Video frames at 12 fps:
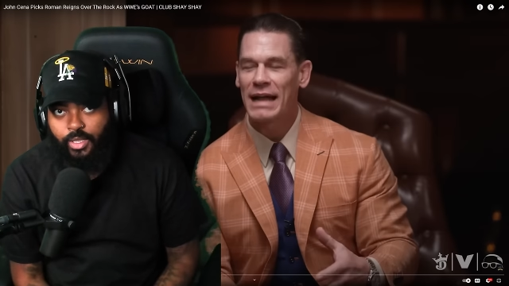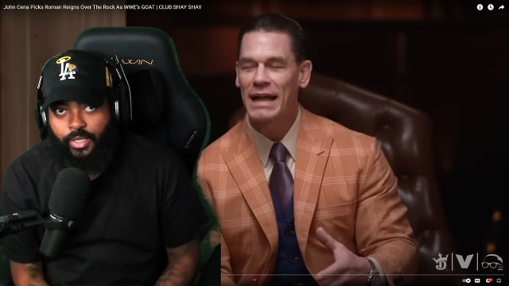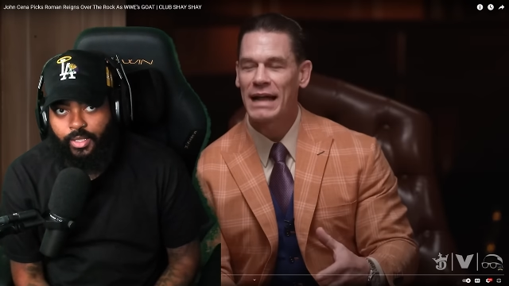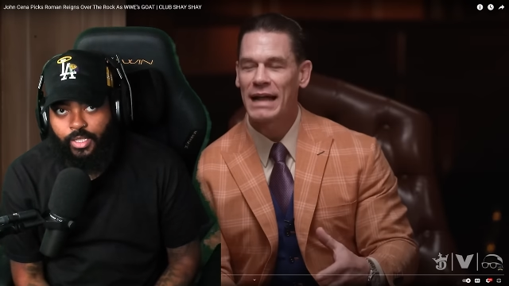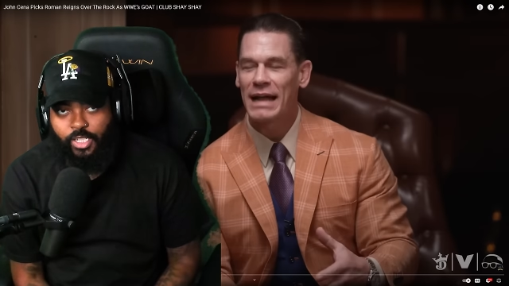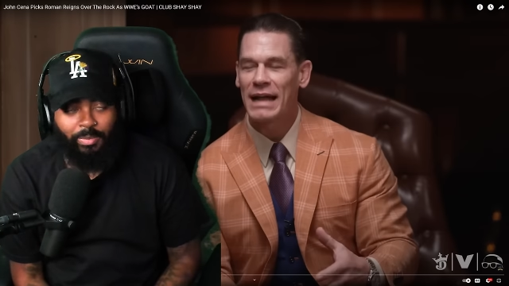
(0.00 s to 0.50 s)

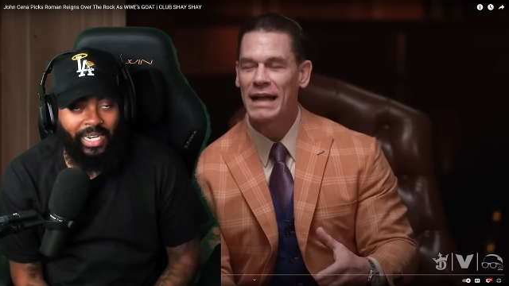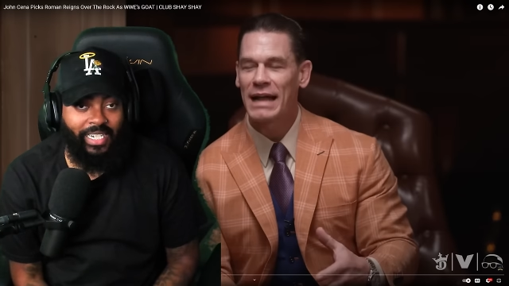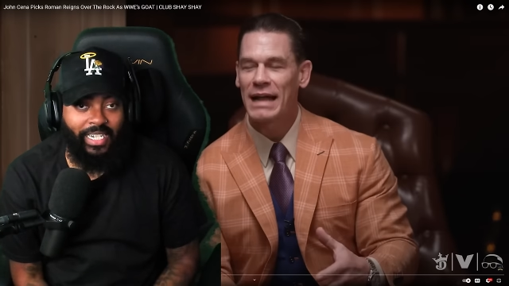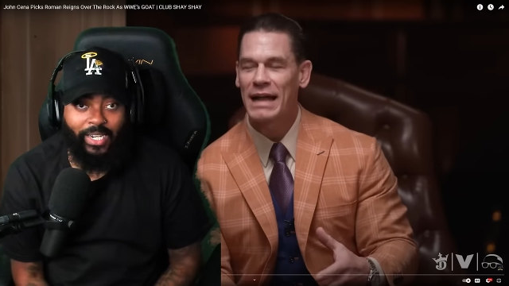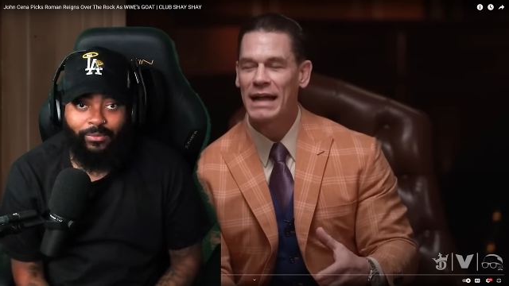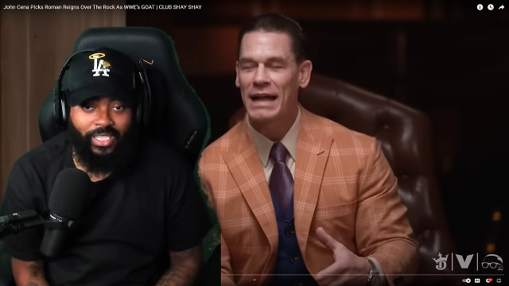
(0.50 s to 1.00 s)
Speaker 1: despite
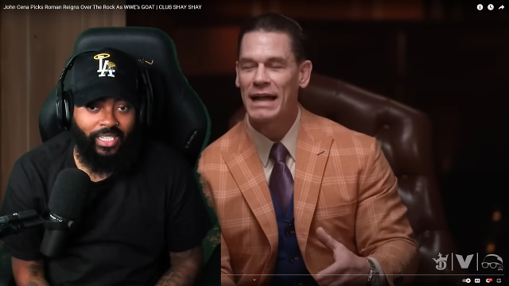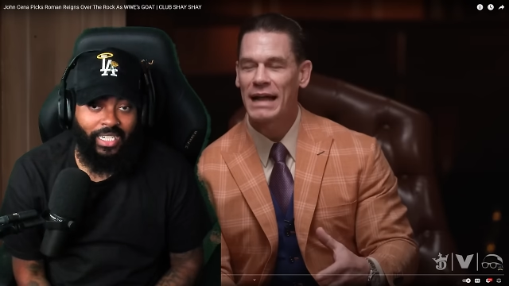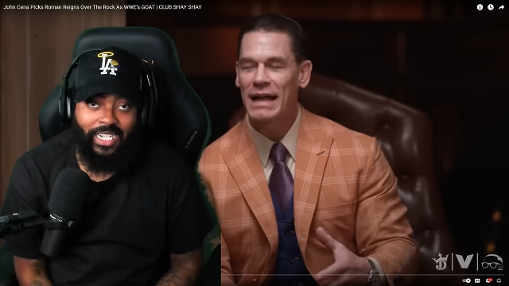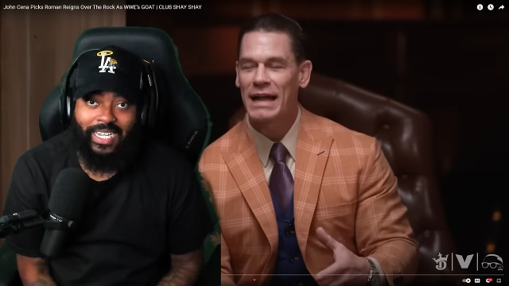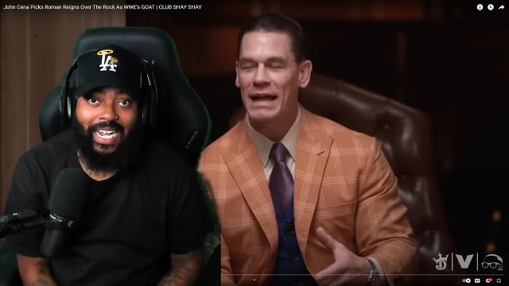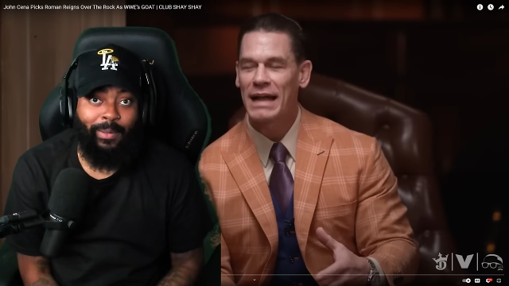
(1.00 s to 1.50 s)
everything that's
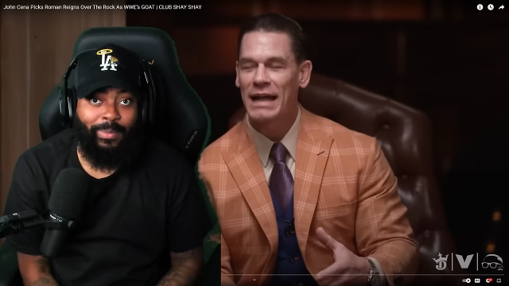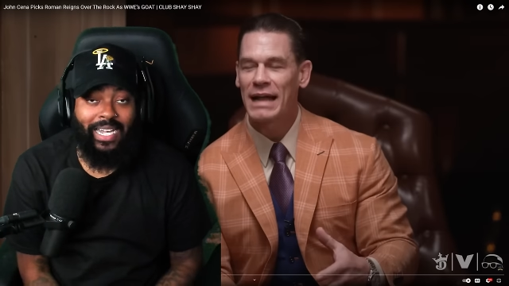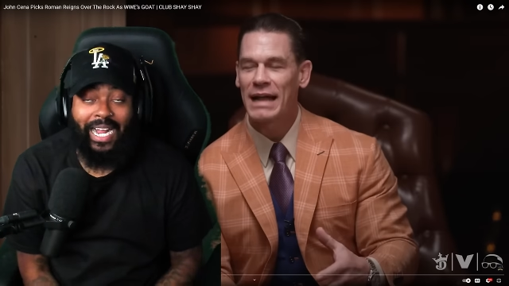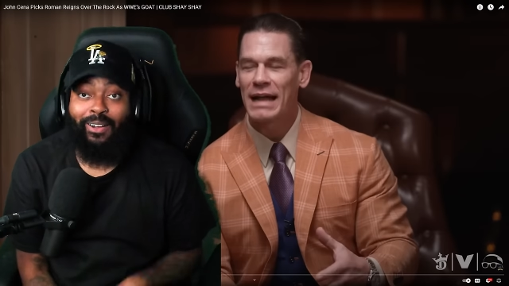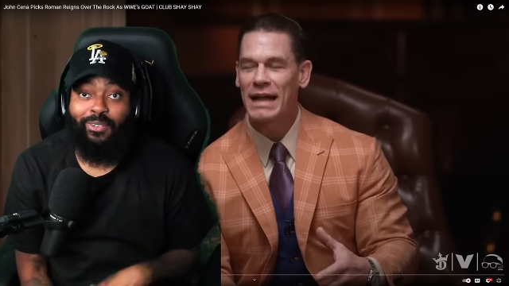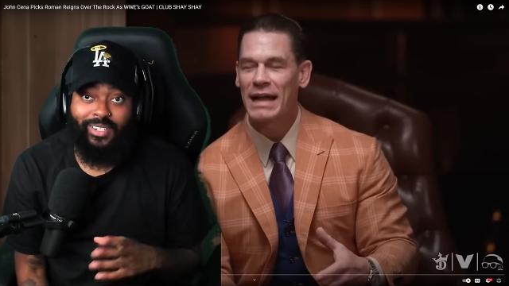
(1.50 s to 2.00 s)
happened
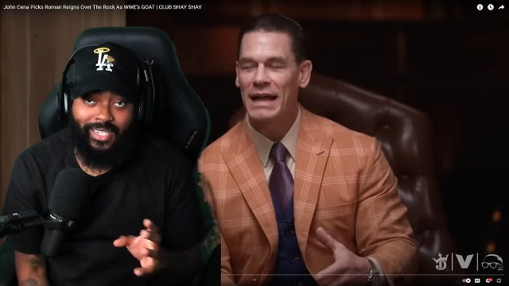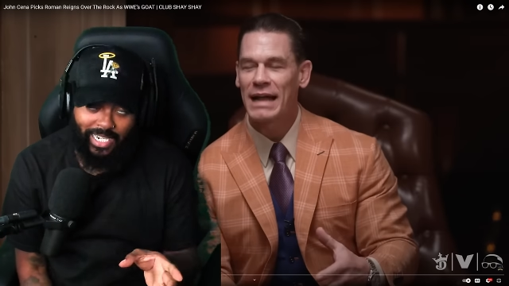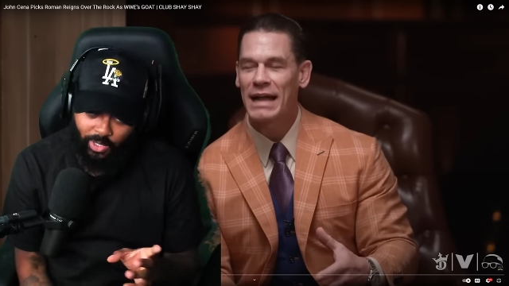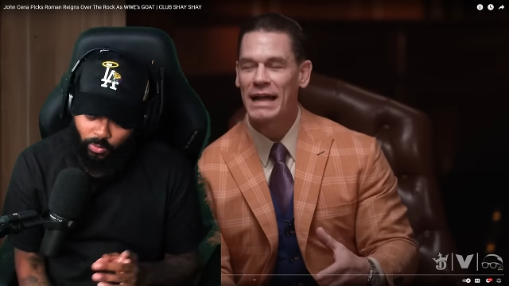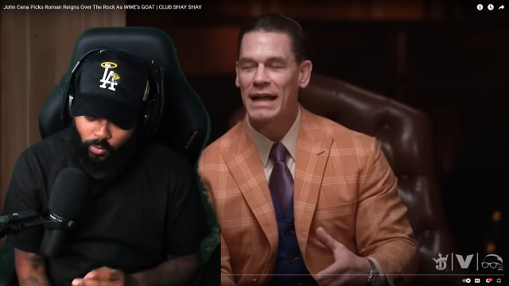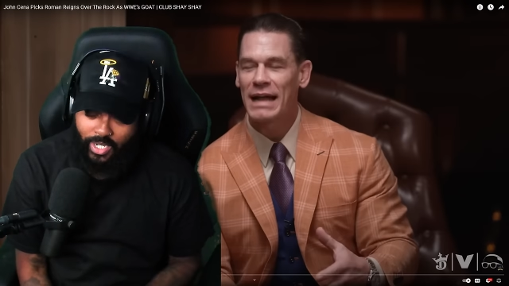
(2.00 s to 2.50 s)
outside
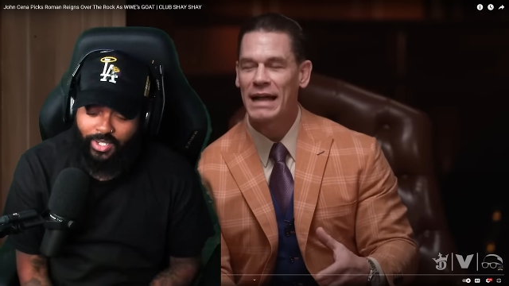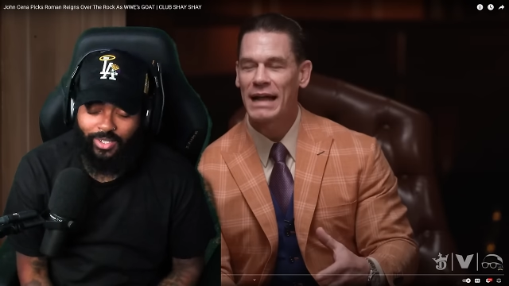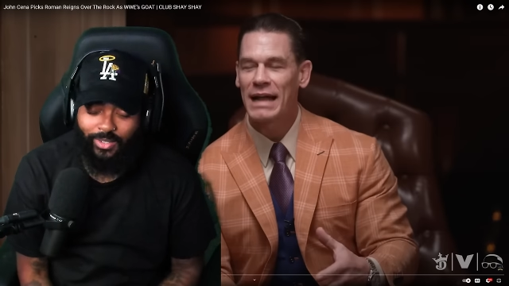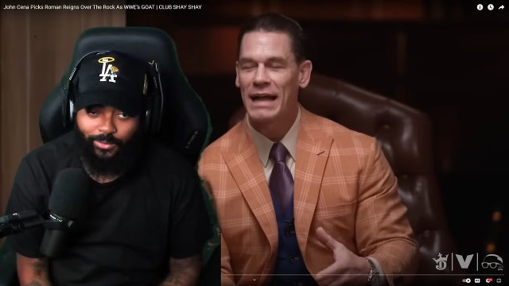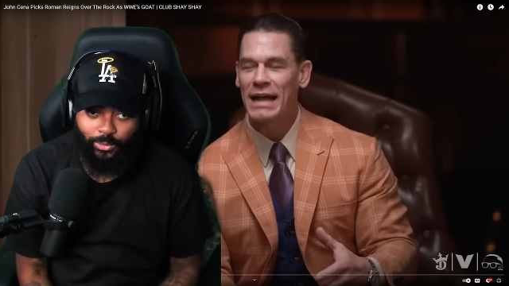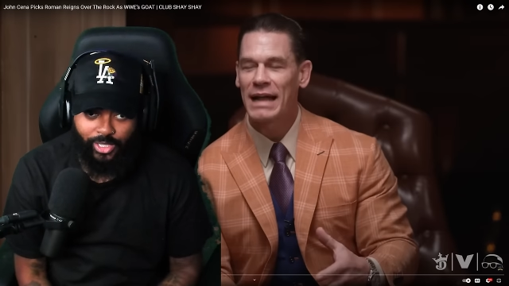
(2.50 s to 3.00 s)
of wrestling
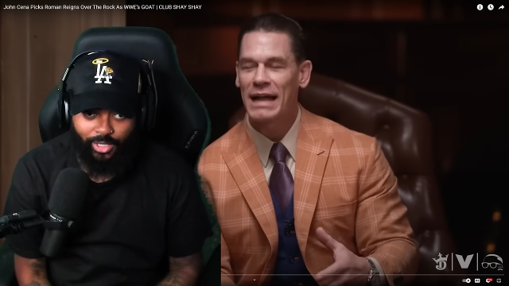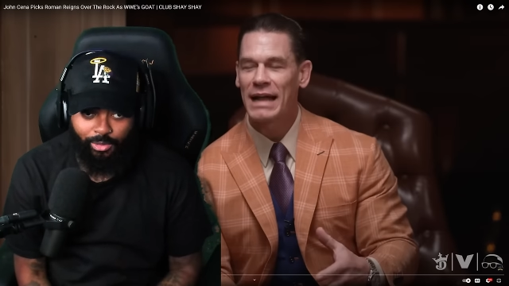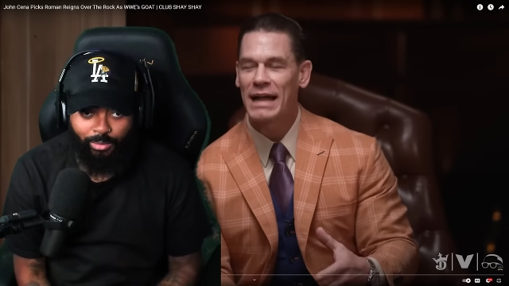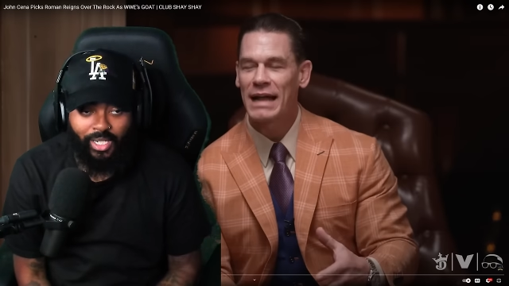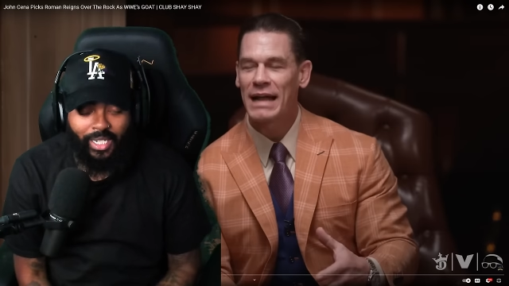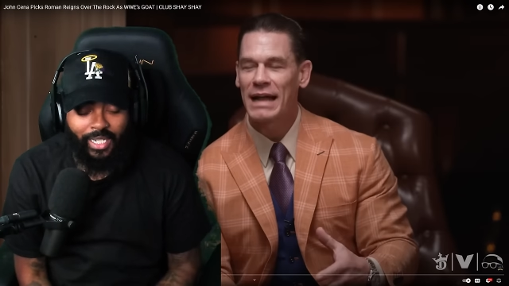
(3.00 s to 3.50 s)
for him.
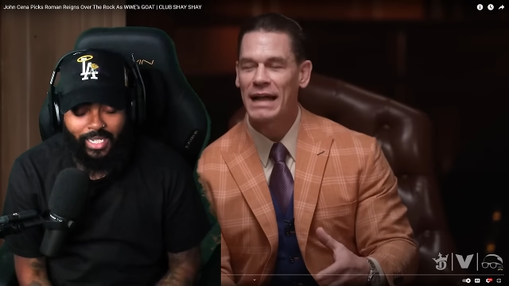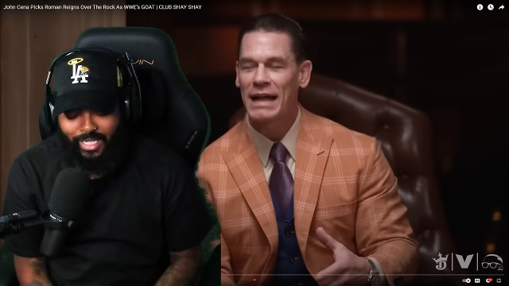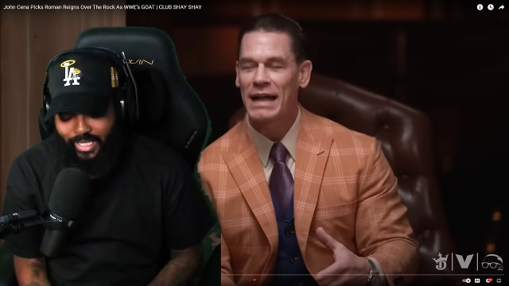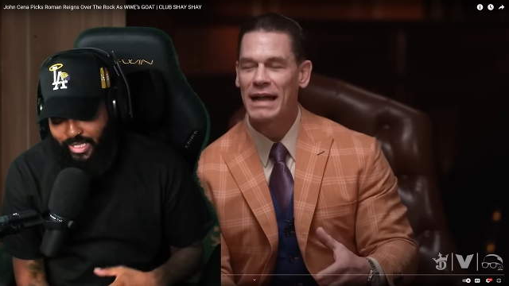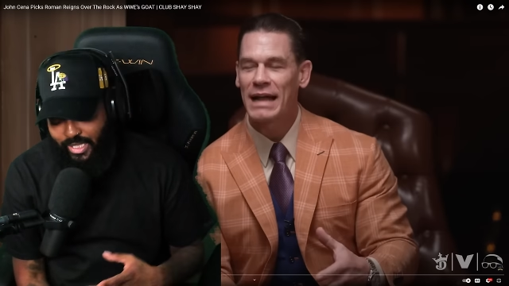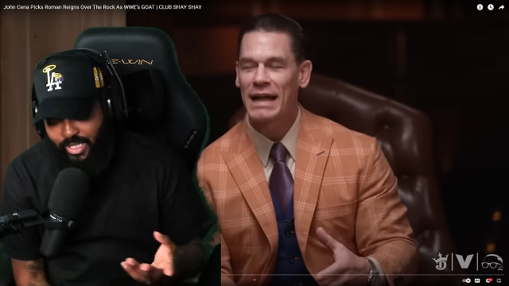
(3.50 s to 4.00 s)

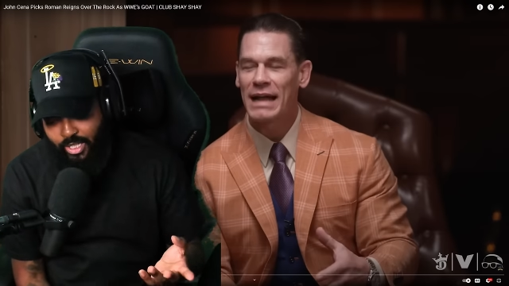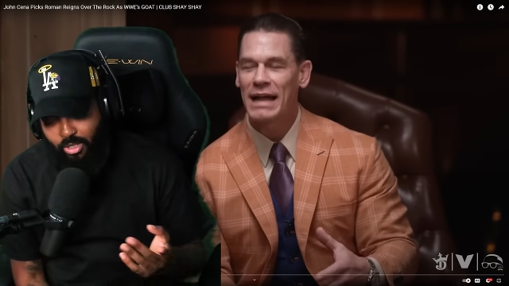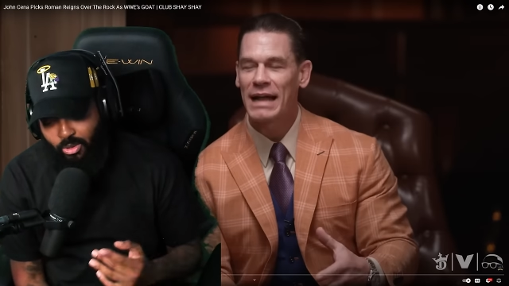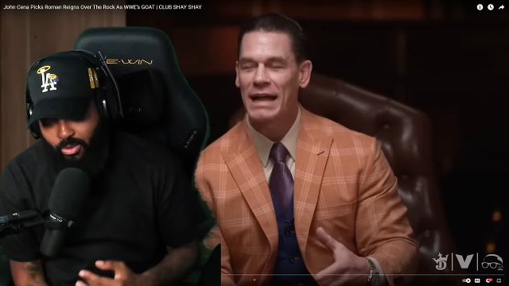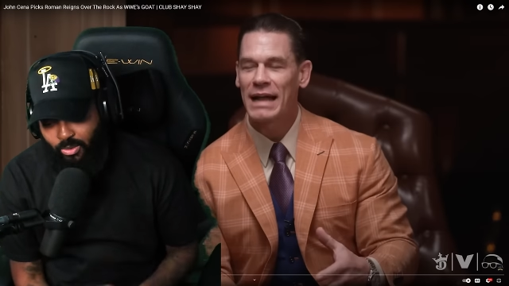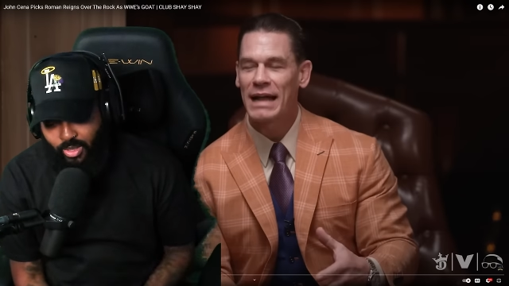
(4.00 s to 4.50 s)
And, you know,